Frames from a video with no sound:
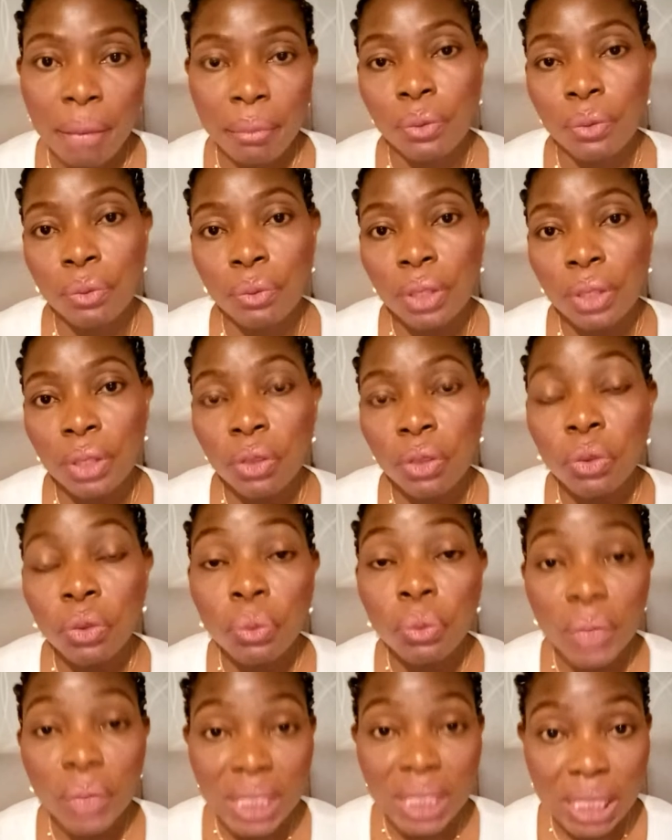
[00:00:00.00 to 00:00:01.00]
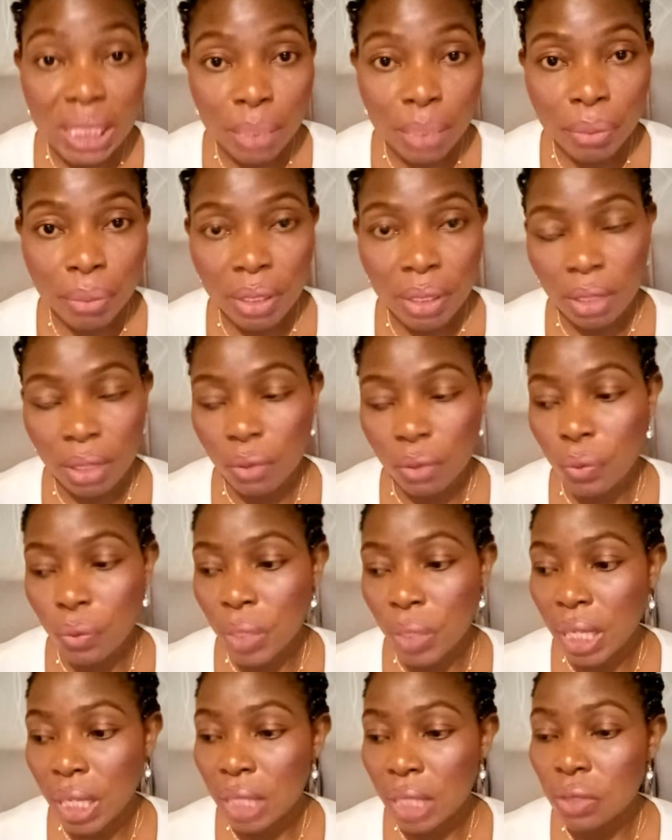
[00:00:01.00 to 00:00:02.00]
We no know wetin e be.
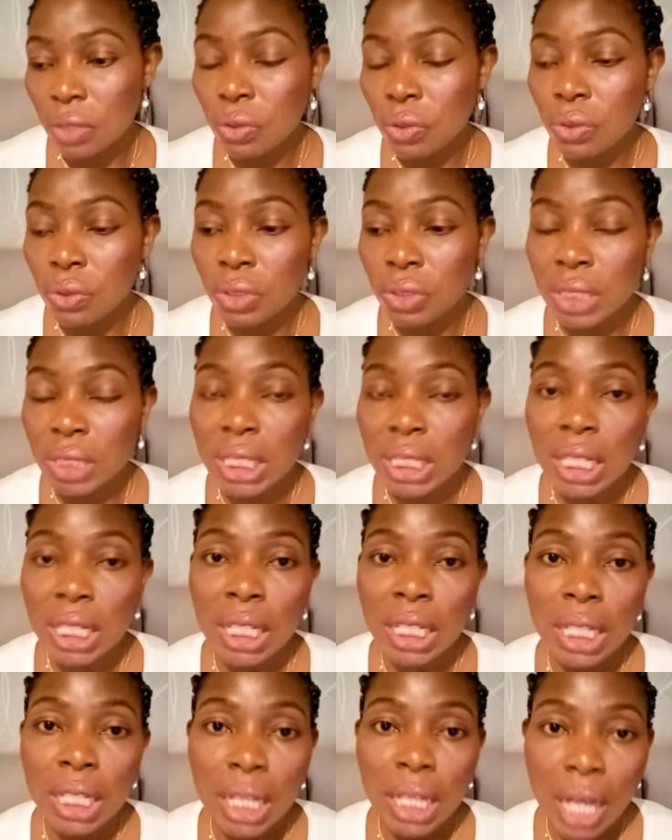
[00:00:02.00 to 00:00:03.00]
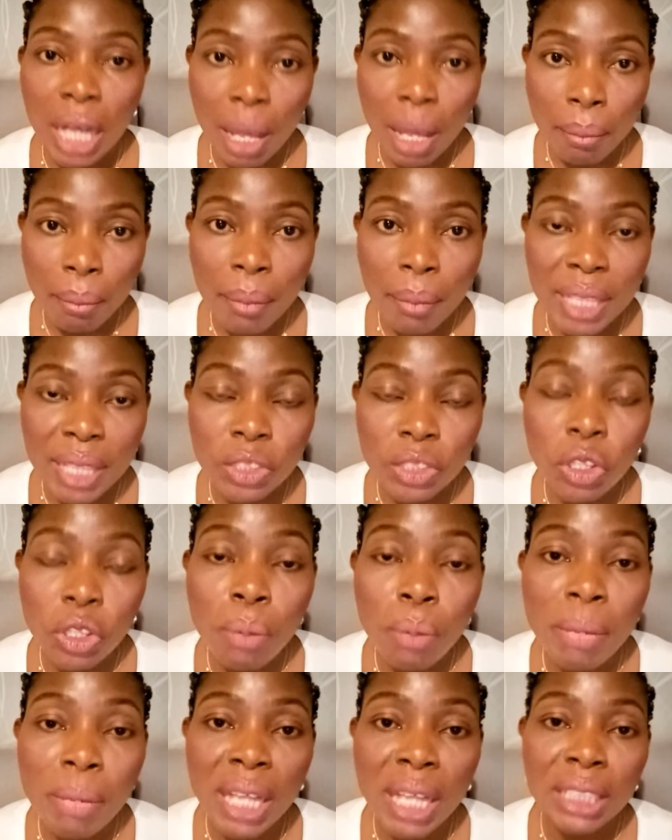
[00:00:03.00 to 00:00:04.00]
Okay, so today na mature
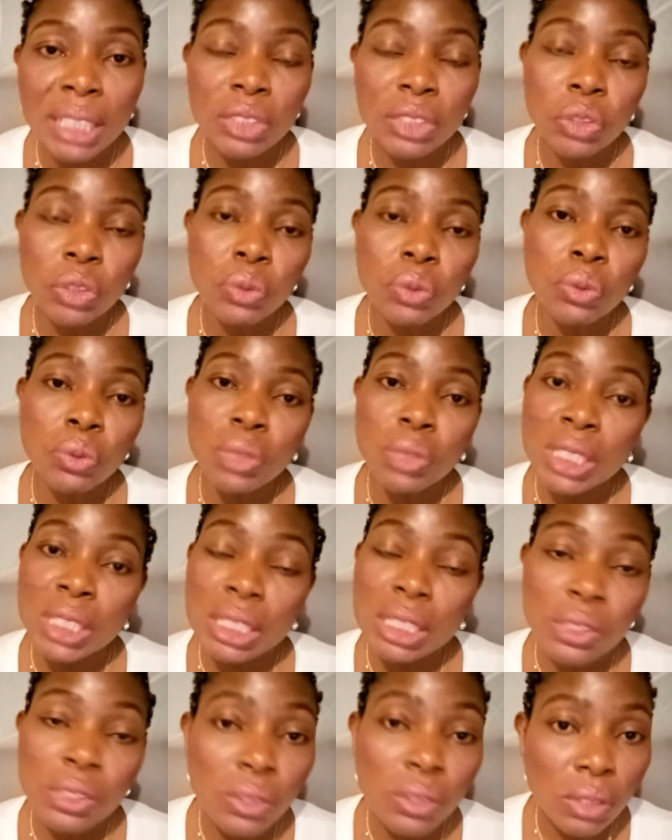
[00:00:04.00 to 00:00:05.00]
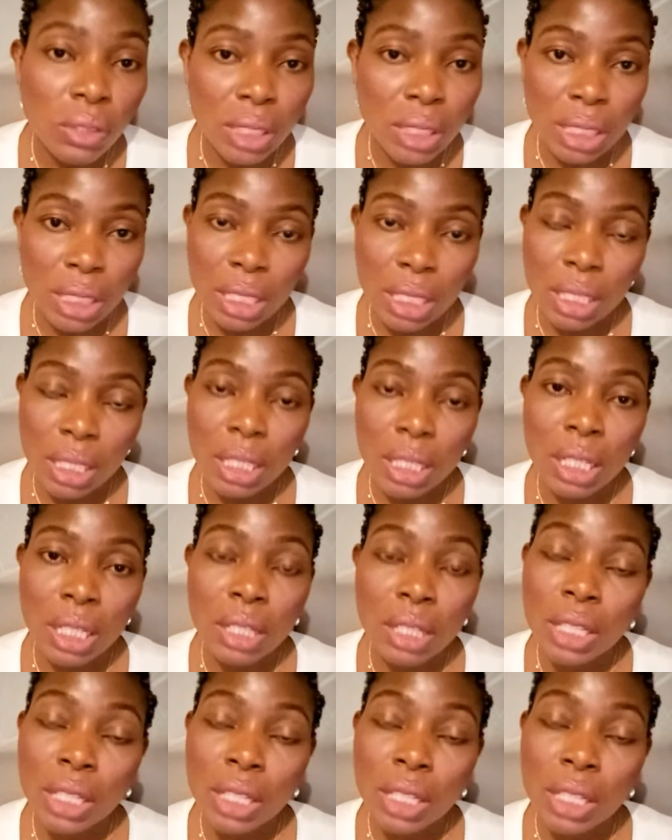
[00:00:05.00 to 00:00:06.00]
man, so in
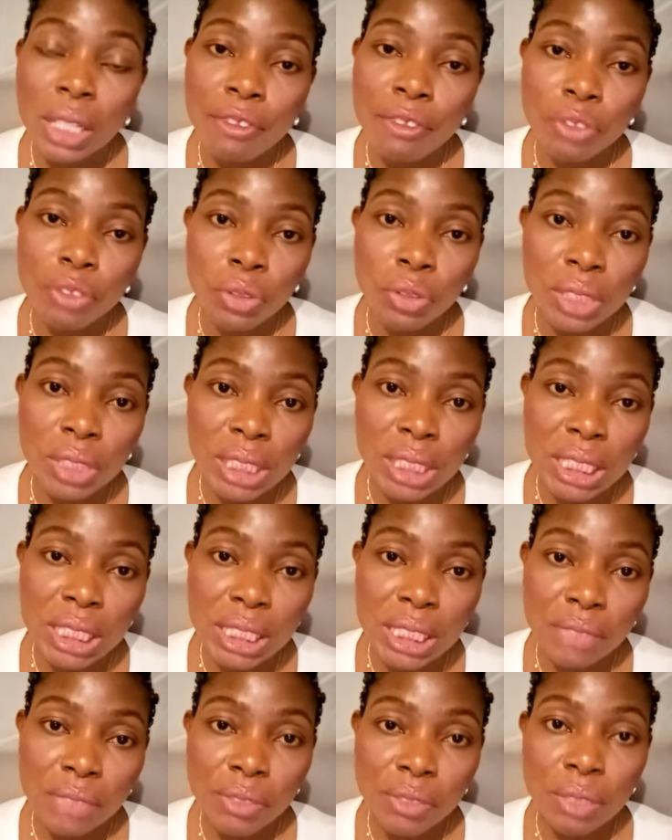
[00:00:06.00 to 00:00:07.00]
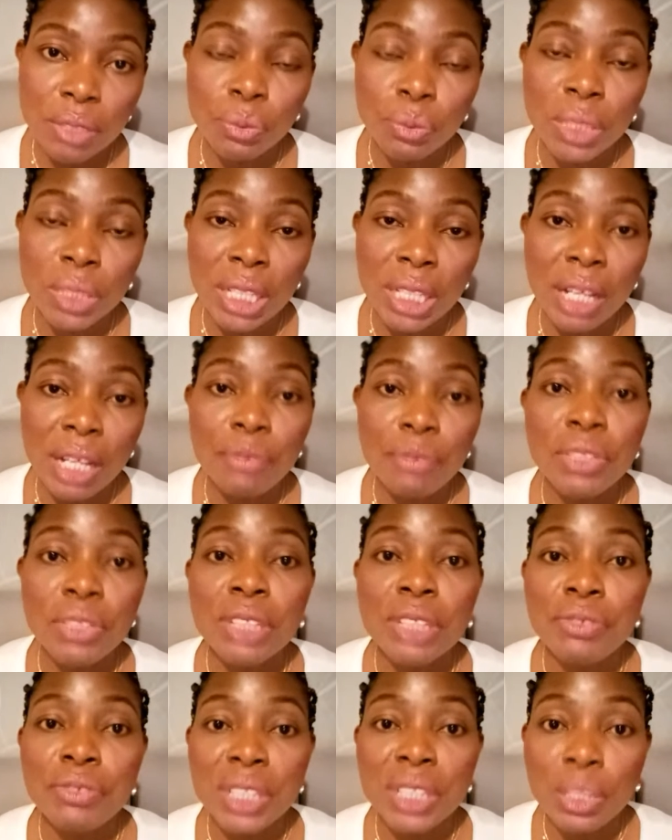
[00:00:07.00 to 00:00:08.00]
life not really easy with am, even
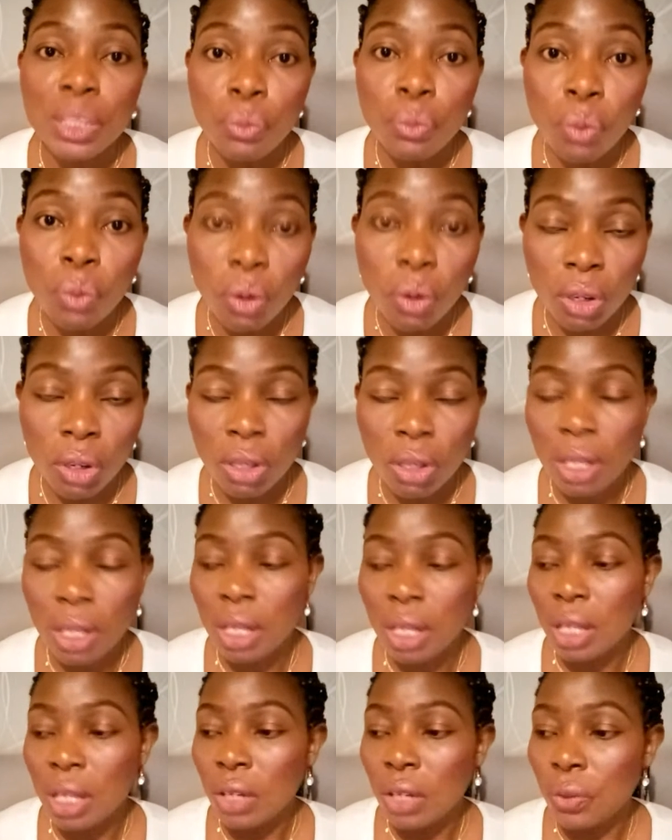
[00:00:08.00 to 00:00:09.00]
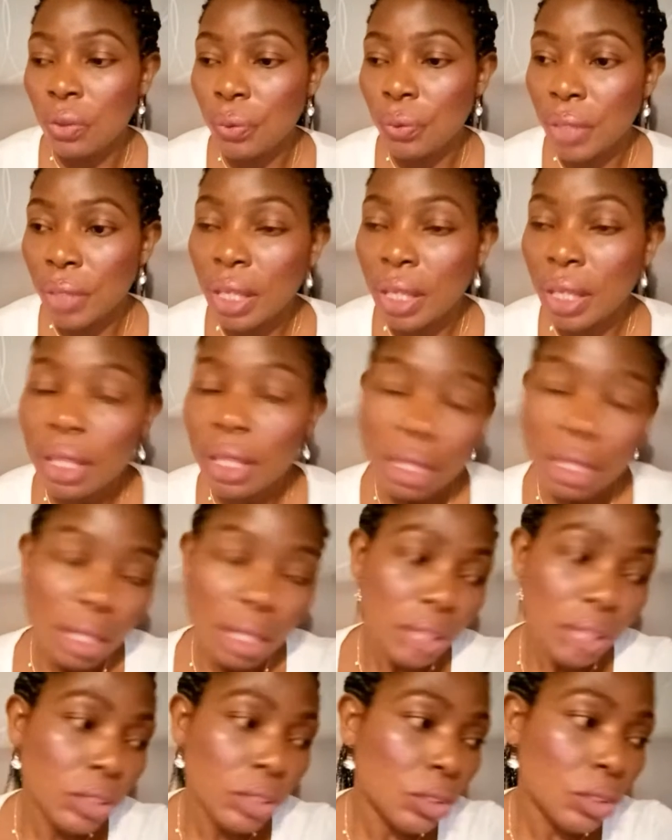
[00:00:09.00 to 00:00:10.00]
if e dey work. Okay,
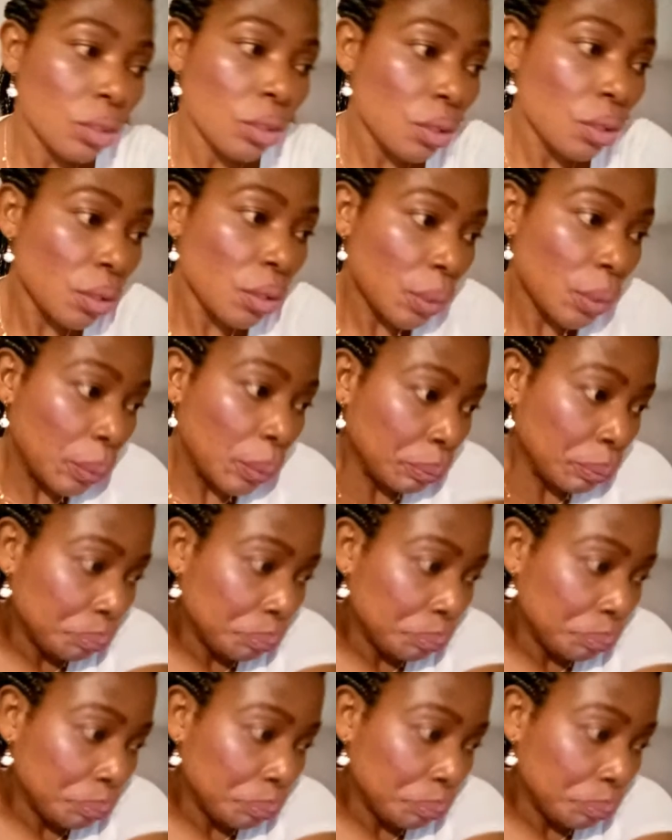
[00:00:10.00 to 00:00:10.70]
so